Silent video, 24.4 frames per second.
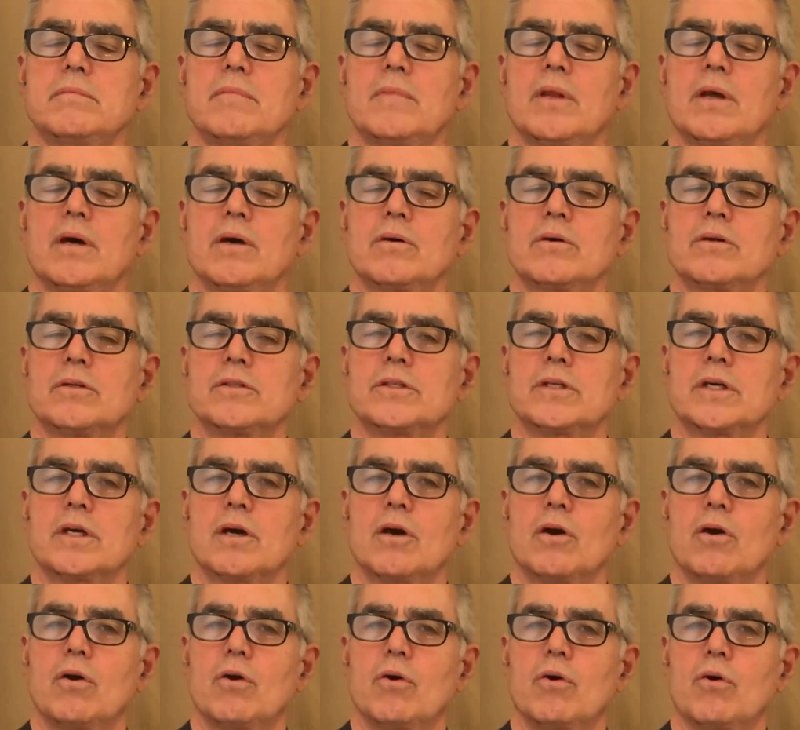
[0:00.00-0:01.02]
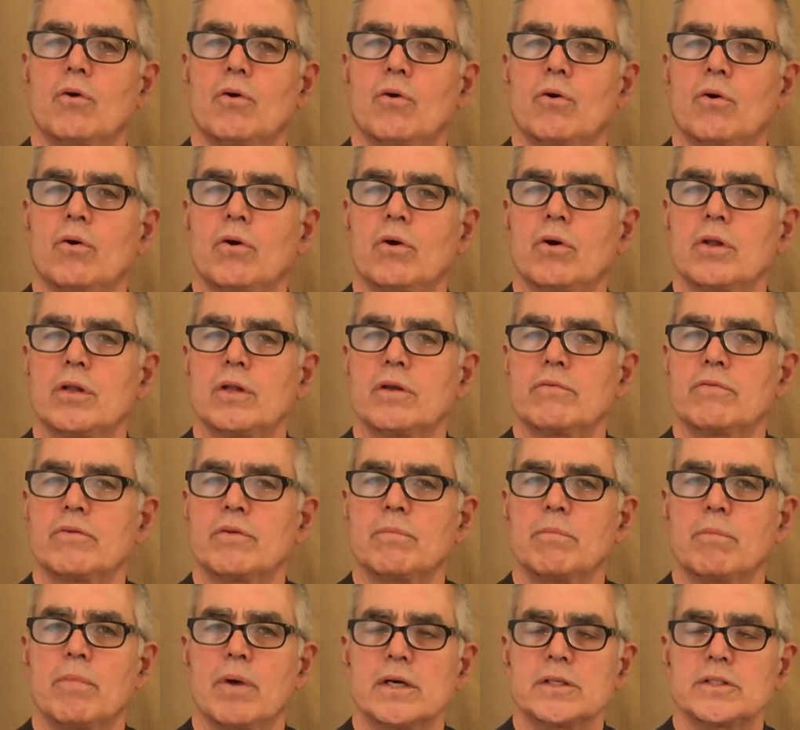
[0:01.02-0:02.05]
Noticing all of the
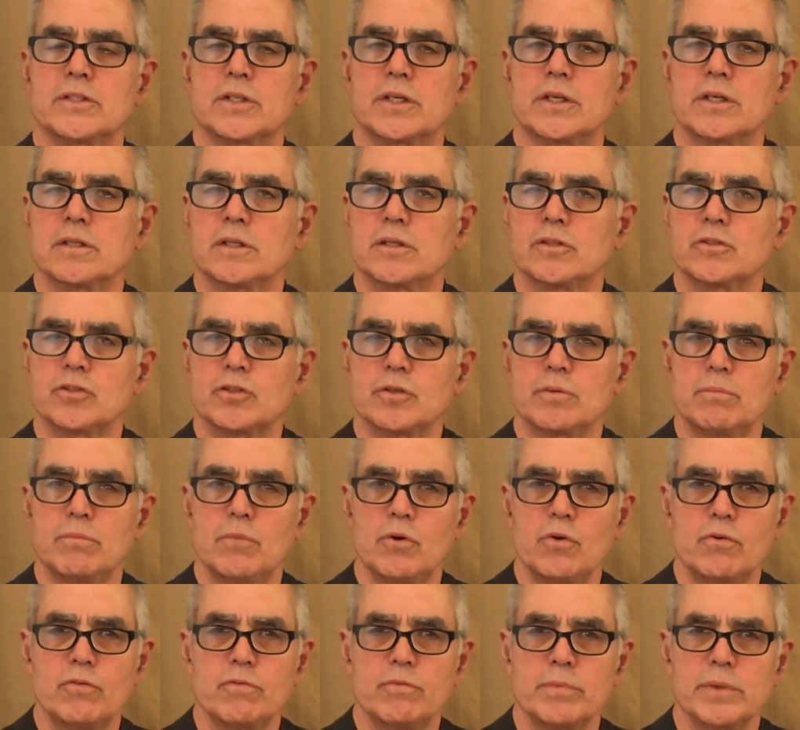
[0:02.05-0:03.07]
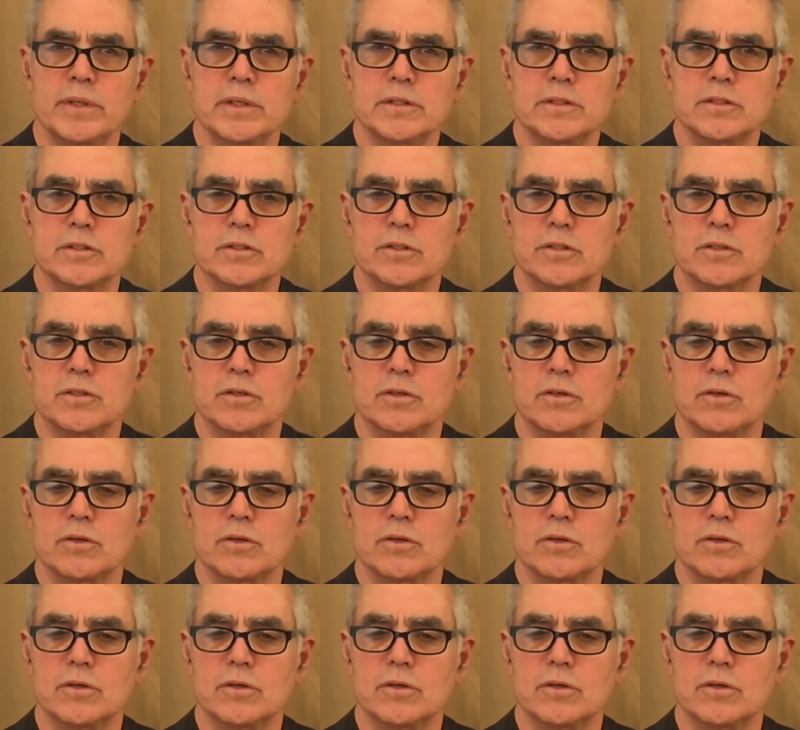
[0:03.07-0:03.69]
musculature movements,